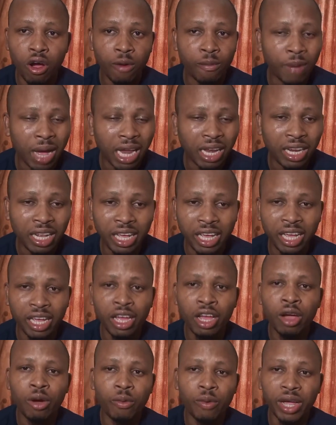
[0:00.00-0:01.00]

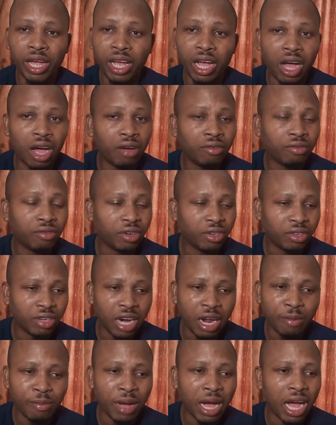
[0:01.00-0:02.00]
Omale, we have
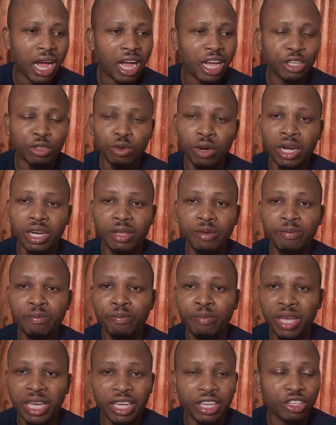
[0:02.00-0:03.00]
Rema actually
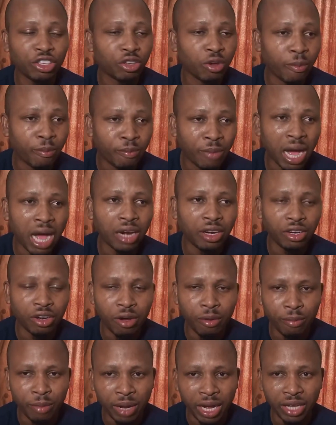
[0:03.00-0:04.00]
making some mad
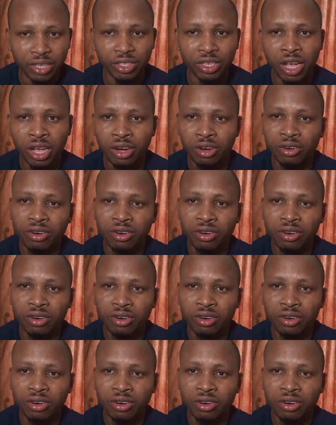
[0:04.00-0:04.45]
numbers.